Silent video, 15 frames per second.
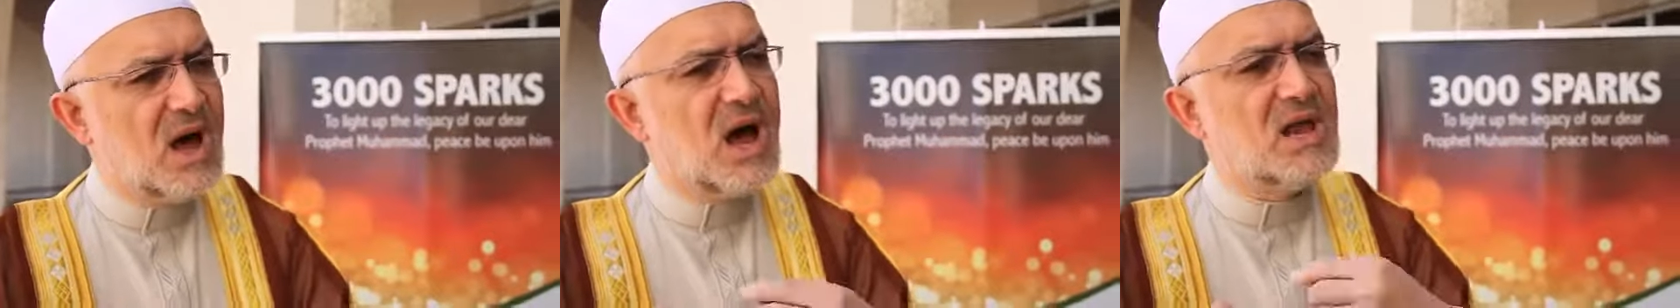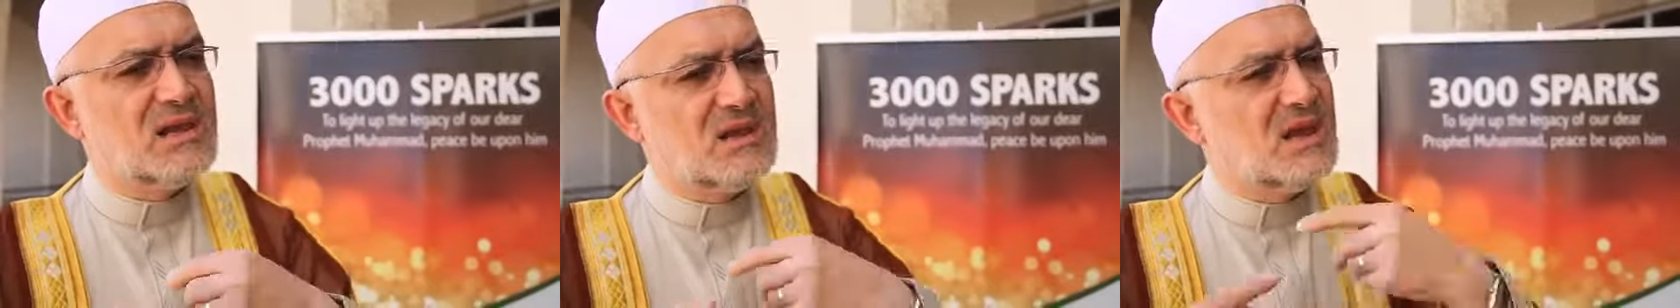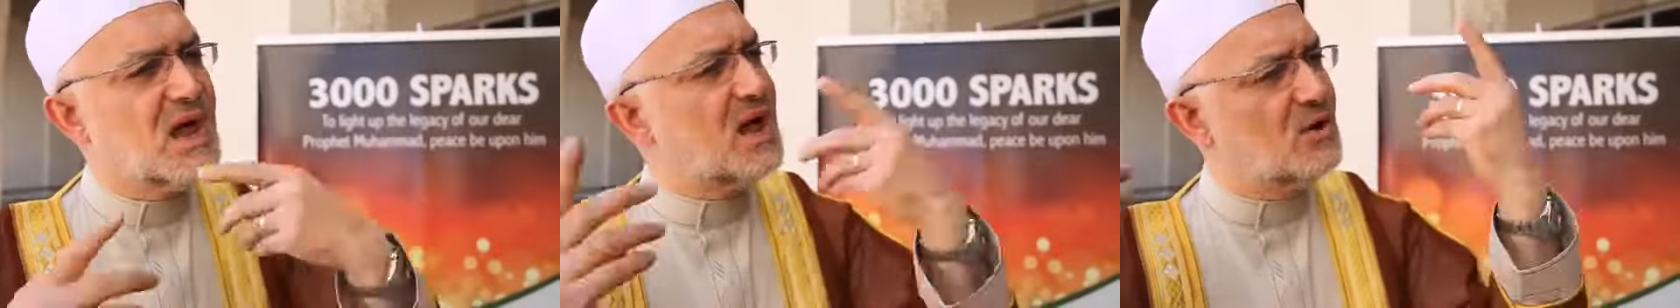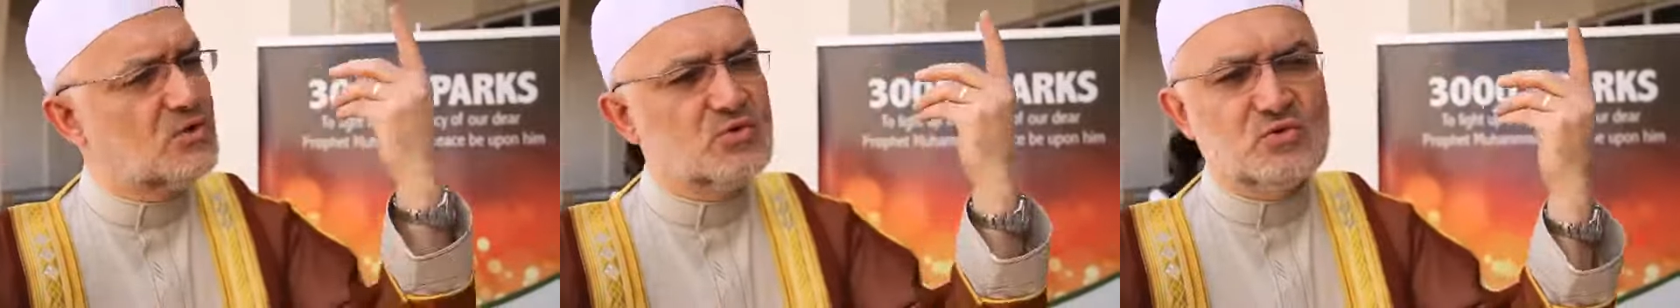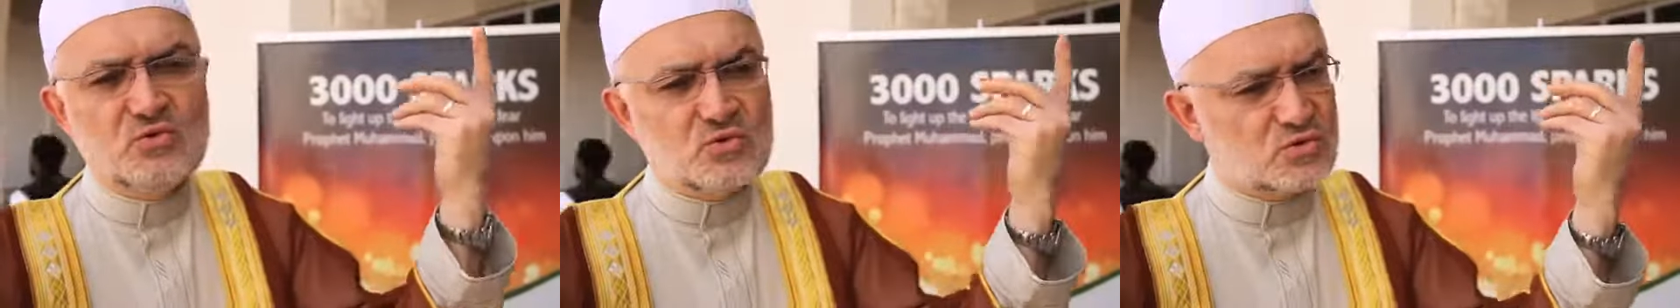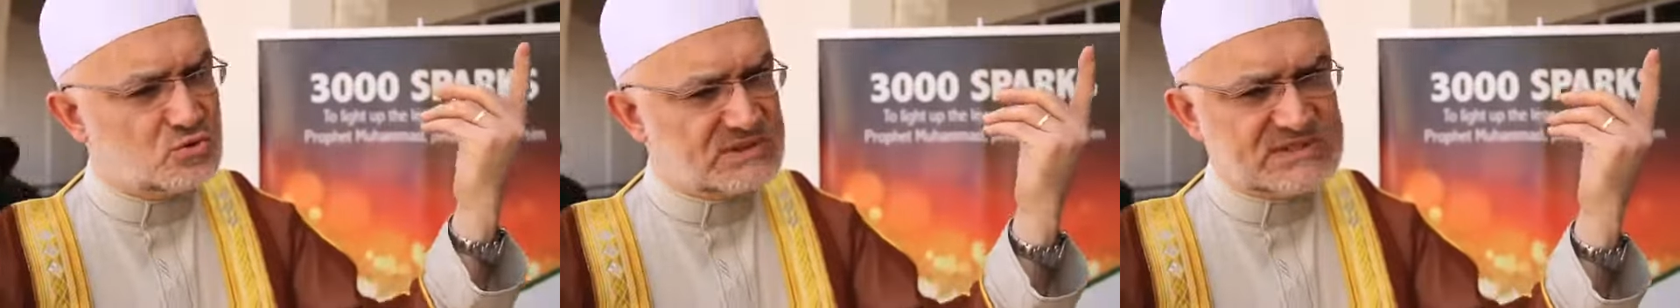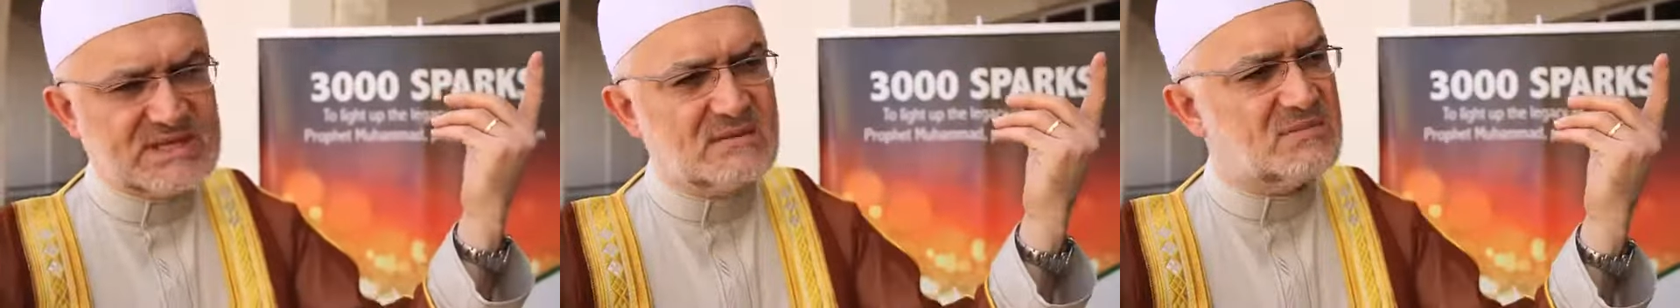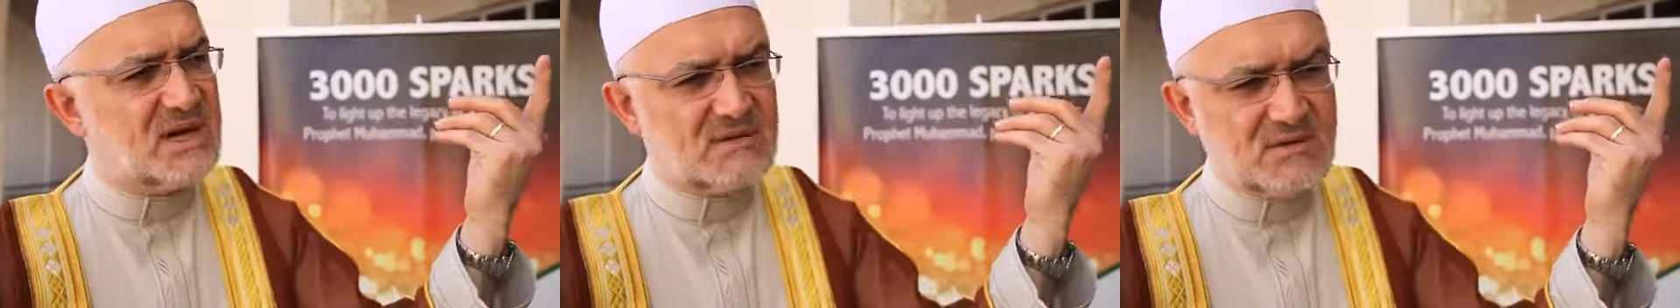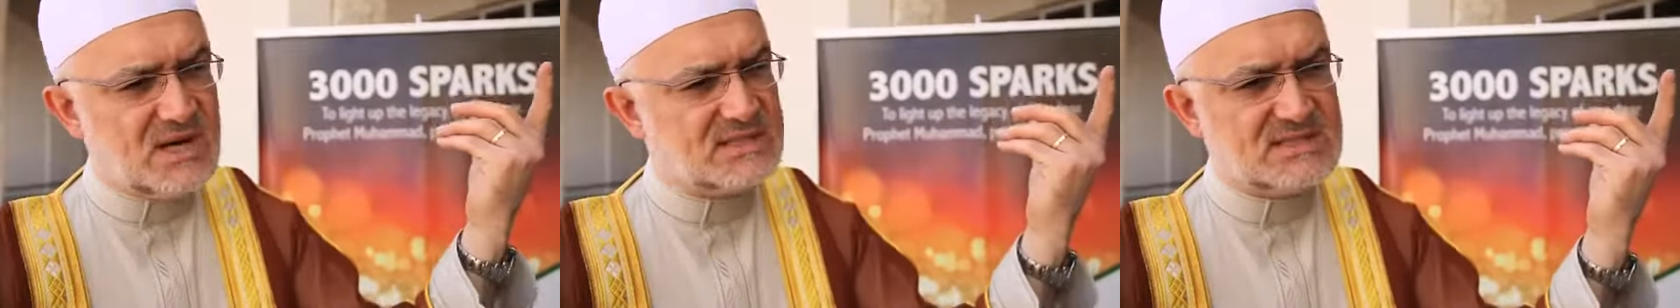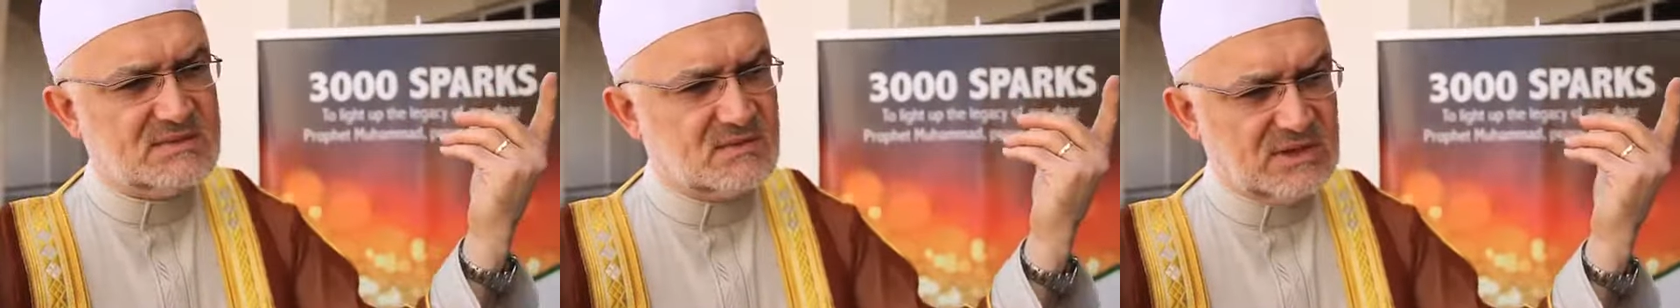Allahu Nuru
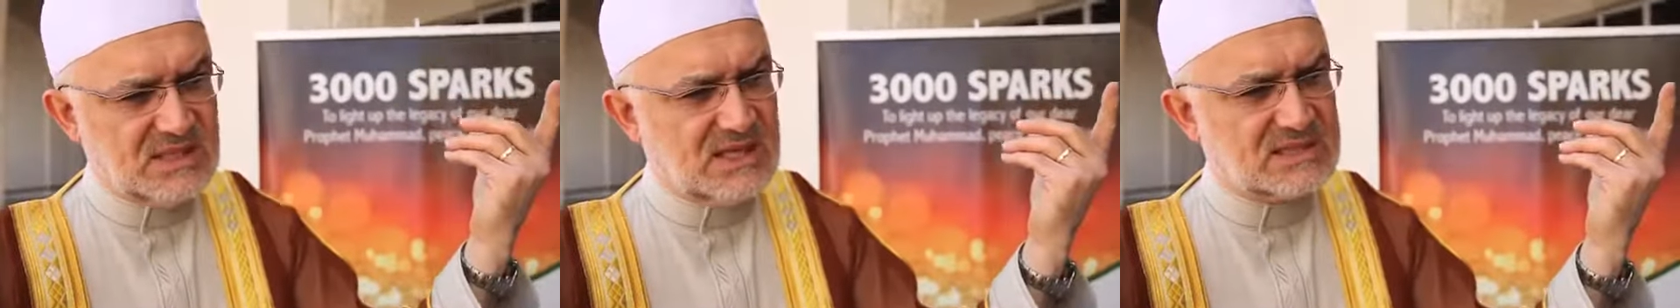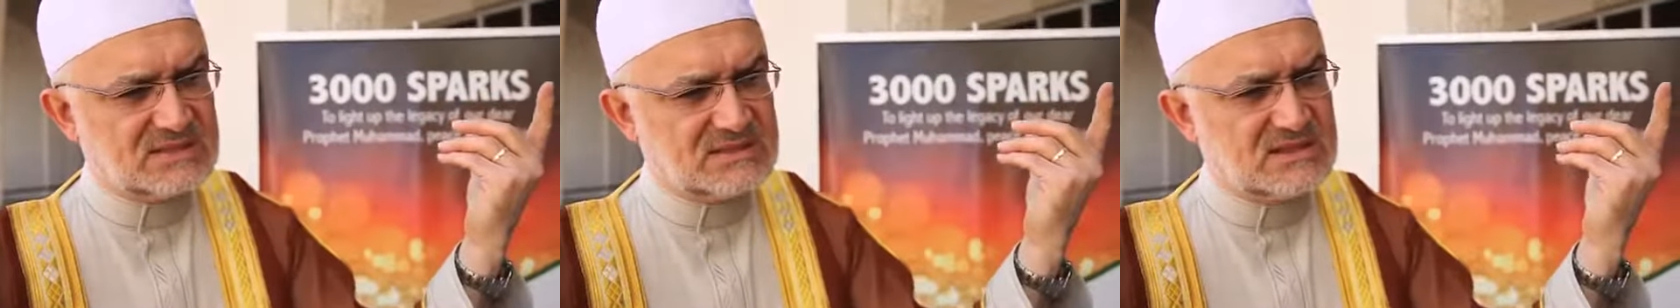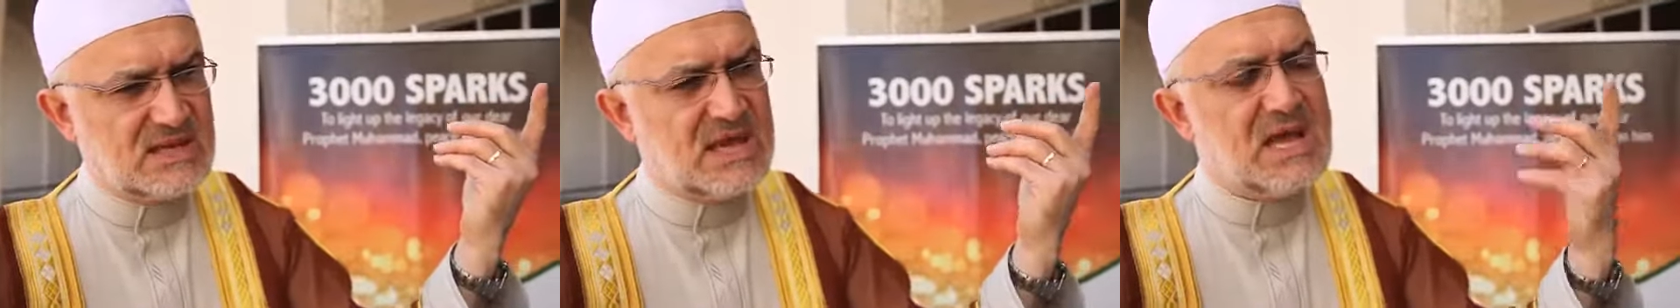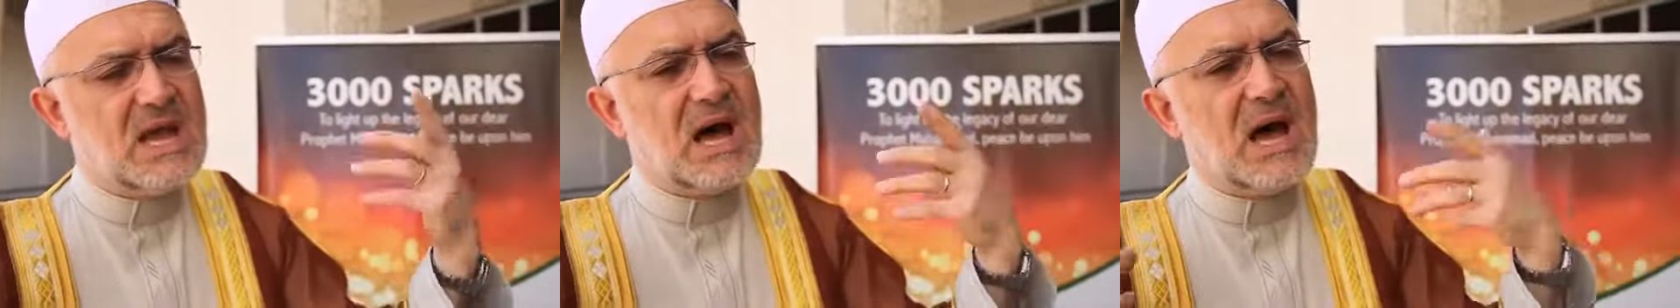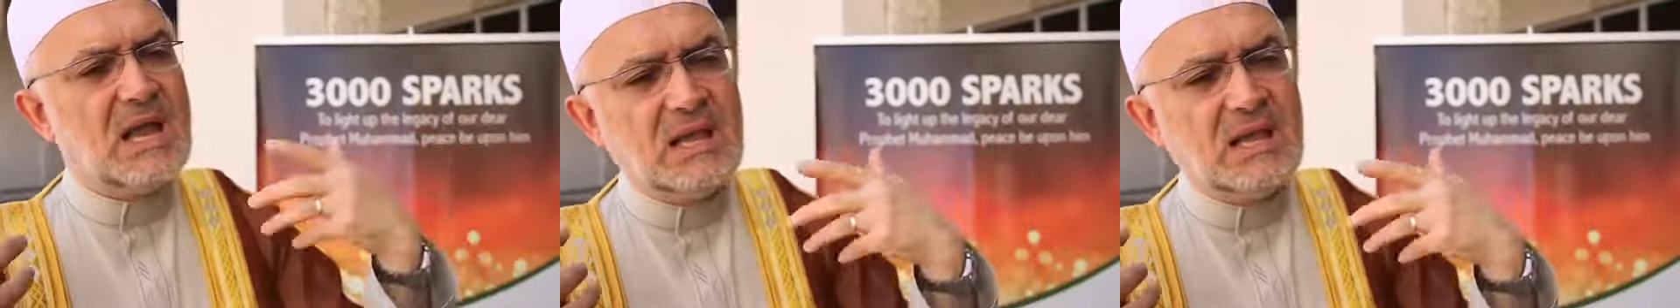Samawati wal Ard.